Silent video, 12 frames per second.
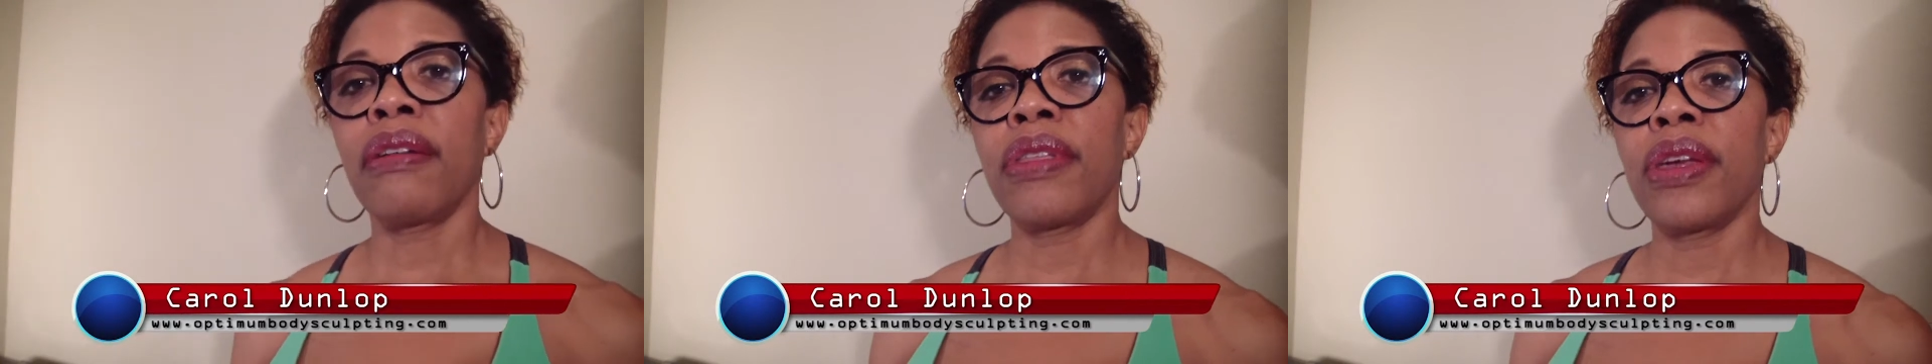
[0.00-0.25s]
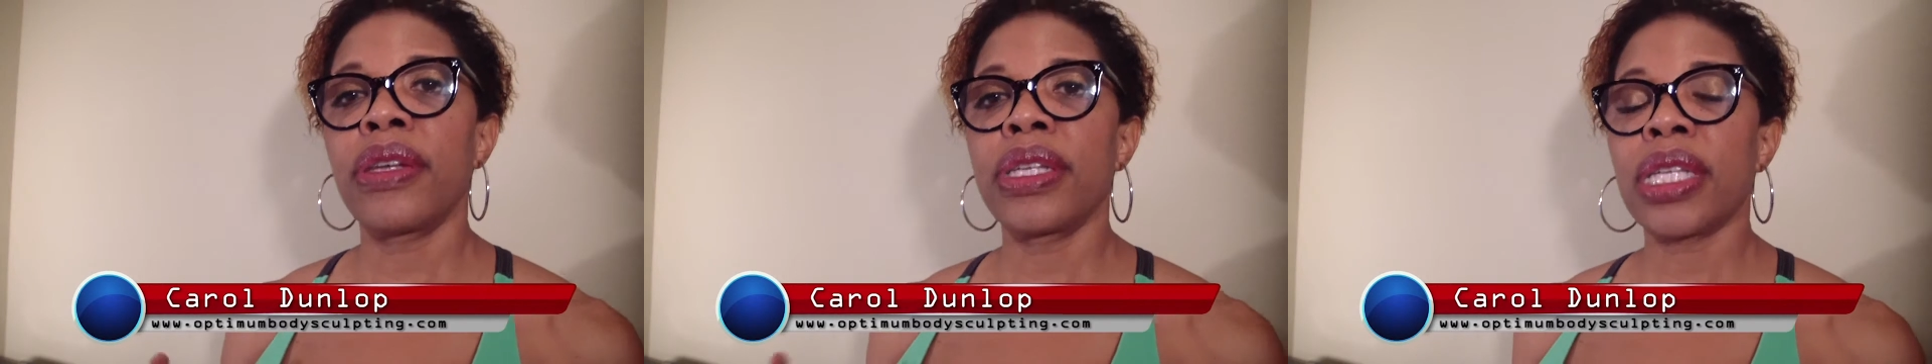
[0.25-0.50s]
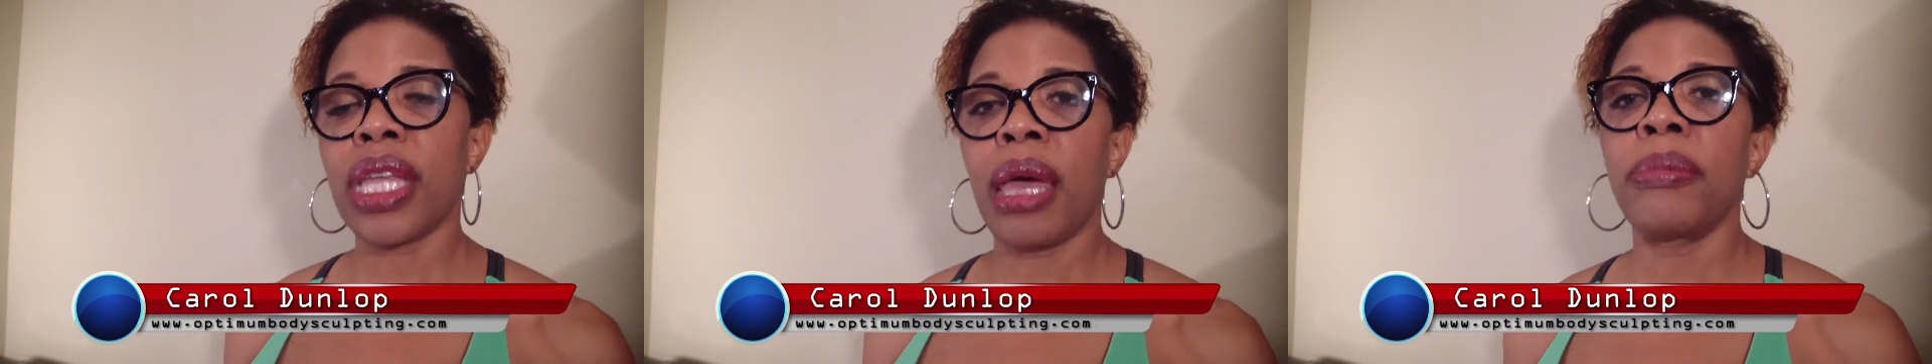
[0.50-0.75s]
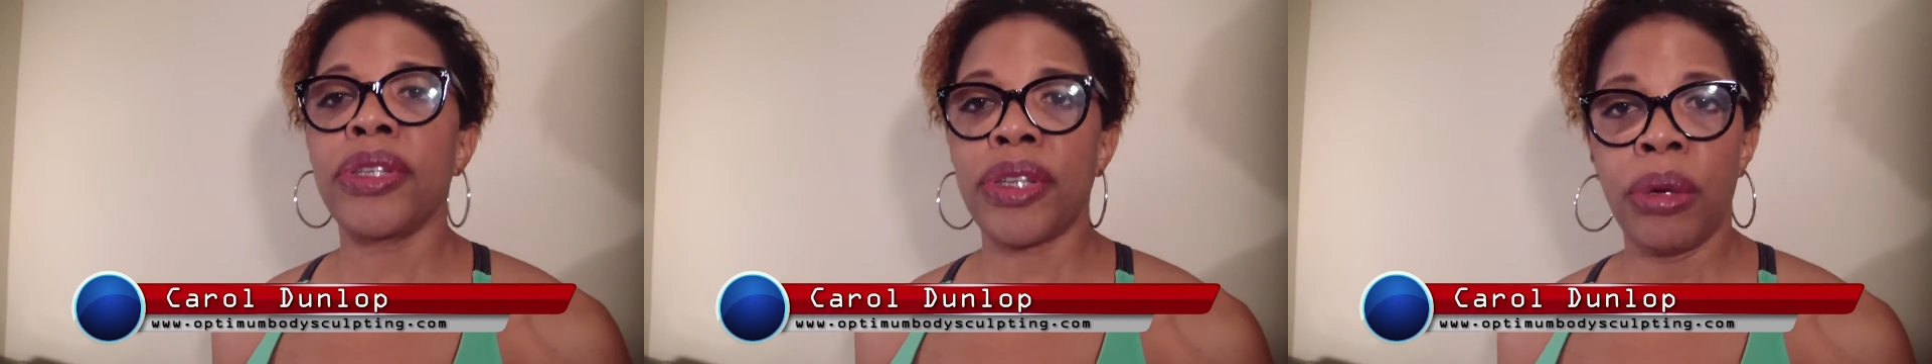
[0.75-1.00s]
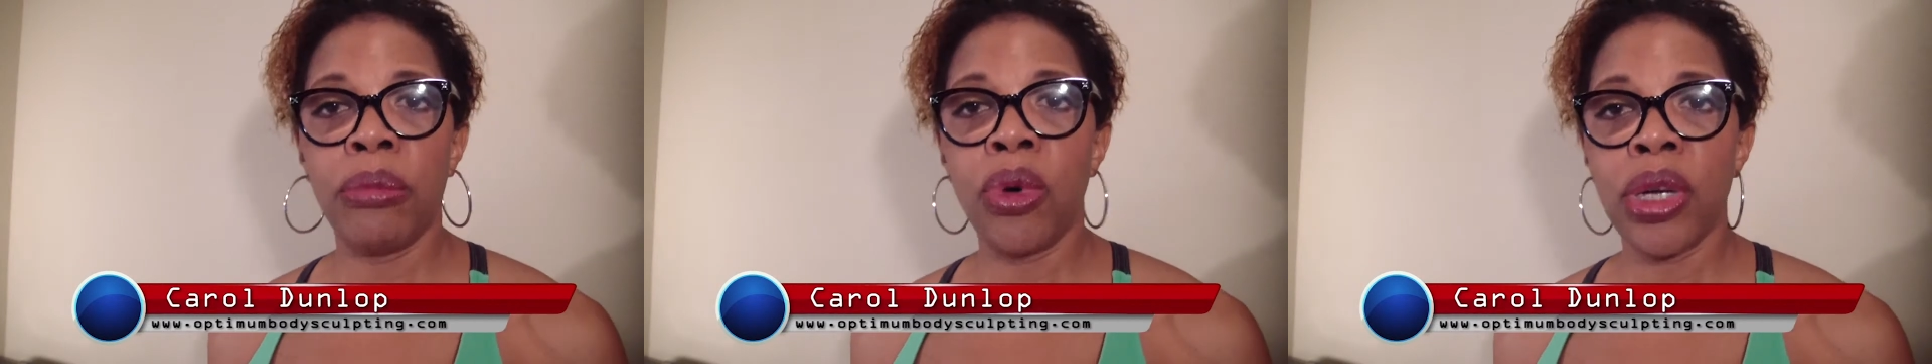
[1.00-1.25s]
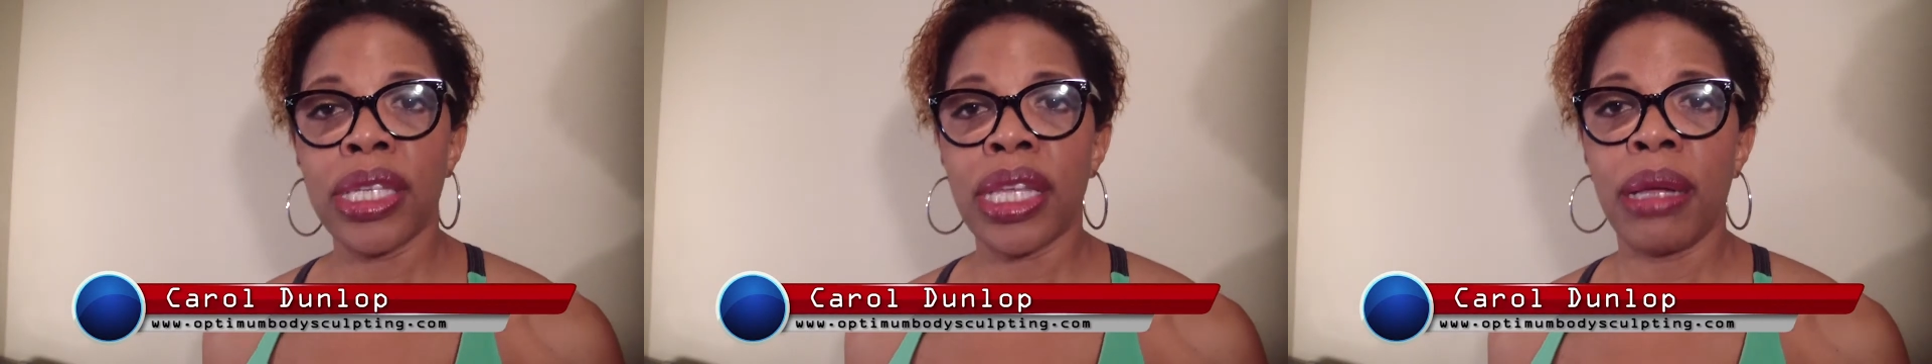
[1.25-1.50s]
if they're a
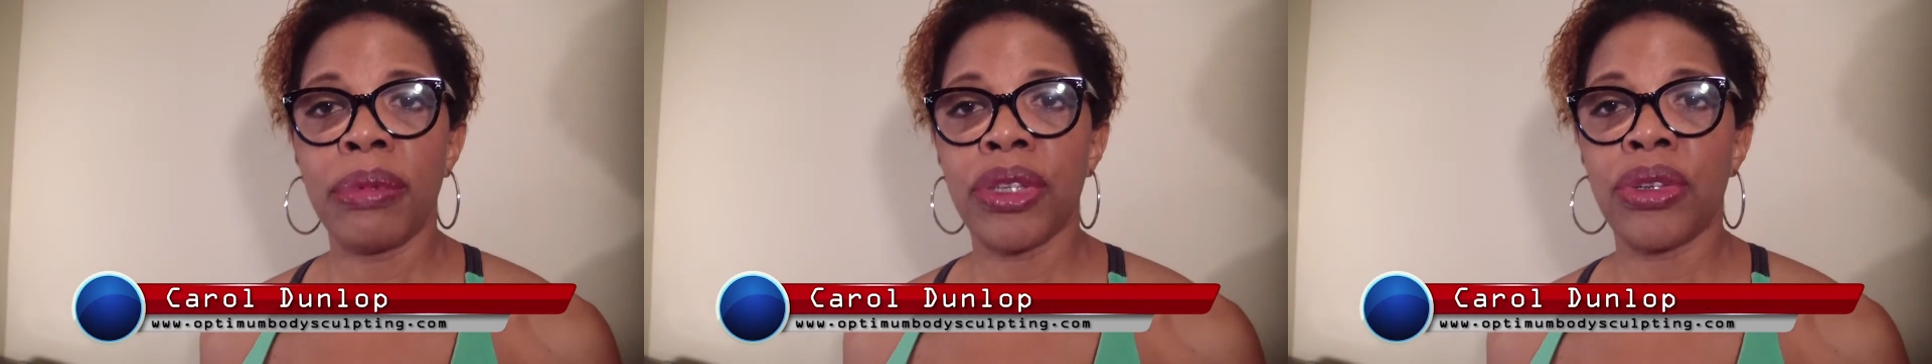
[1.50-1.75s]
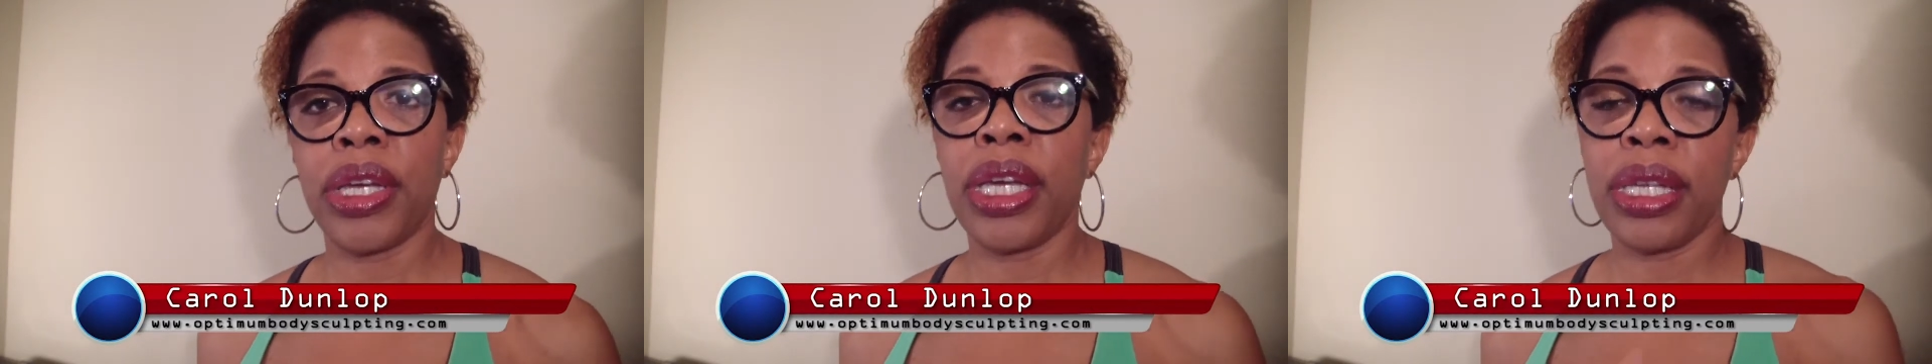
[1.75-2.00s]
more established trainer,